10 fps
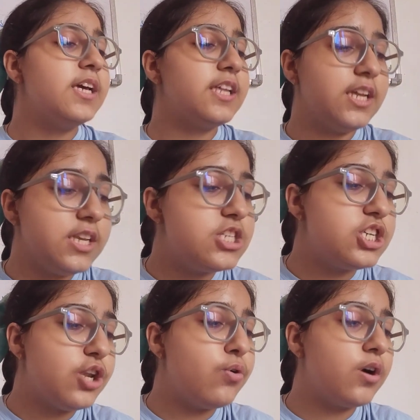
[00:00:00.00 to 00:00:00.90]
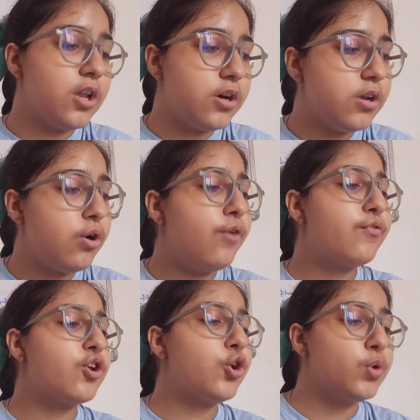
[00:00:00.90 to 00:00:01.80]
Greenish yellow color
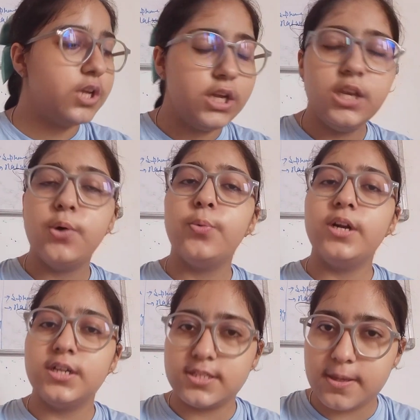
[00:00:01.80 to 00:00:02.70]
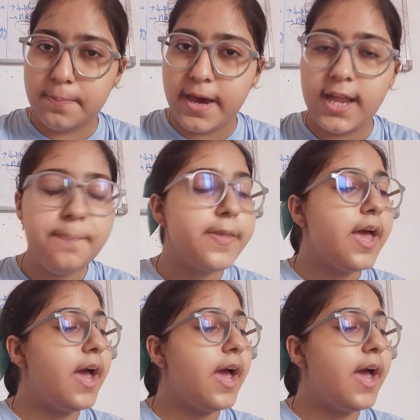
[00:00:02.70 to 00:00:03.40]
of chlorine will disappear